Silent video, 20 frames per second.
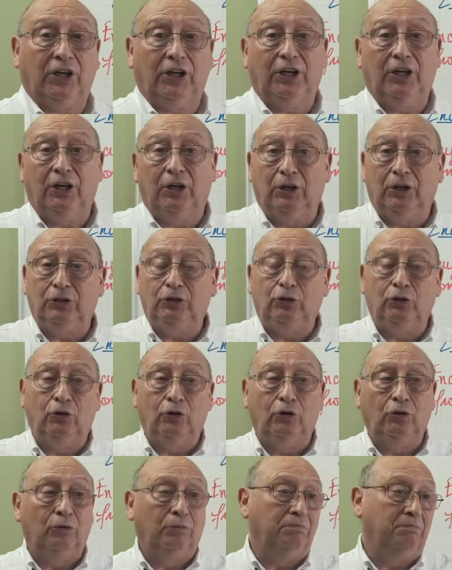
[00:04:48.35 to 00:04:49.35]

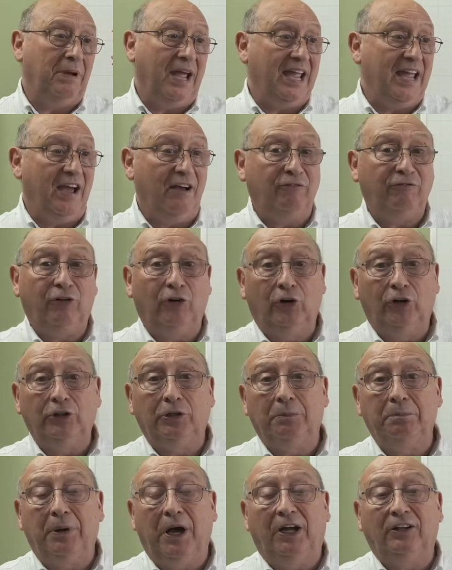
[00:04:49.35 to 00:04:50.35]
You may have heard
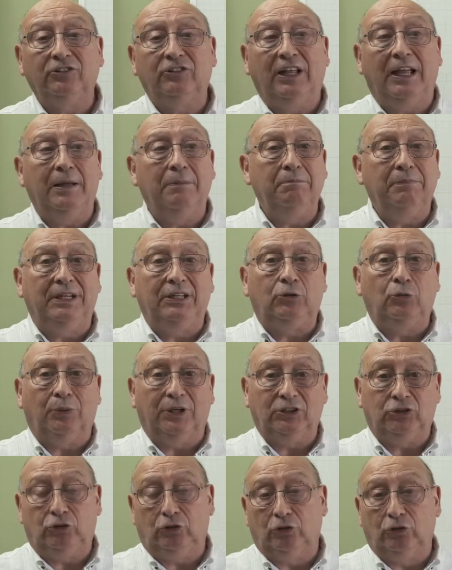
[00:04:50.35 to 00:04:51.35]
about them. It
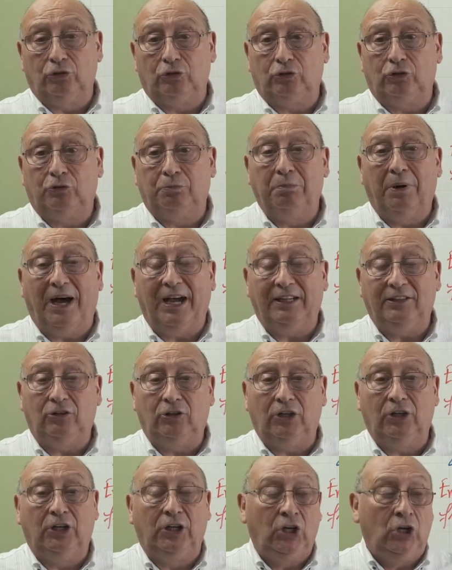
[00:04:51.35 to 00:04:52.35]
was used by
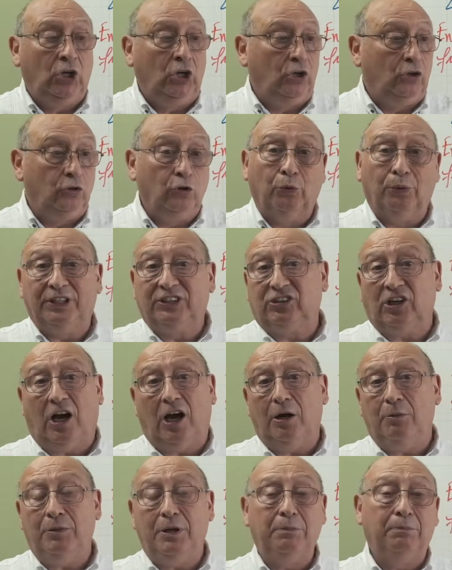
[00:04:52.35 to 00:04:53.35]
the US
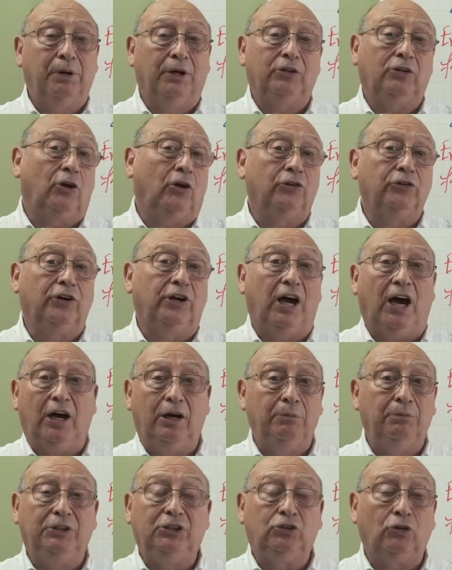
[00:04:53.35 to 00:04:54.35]
Army, but other
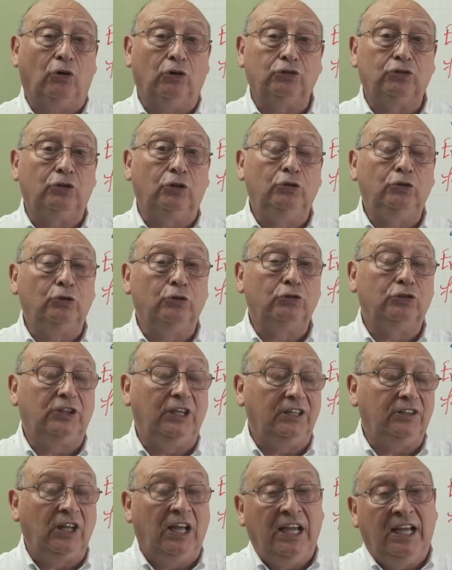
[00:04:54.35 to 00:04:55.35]
armies also used
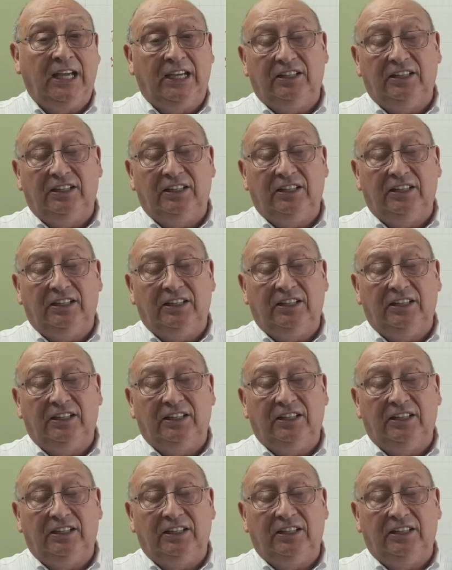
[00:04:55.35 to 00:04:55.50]
it.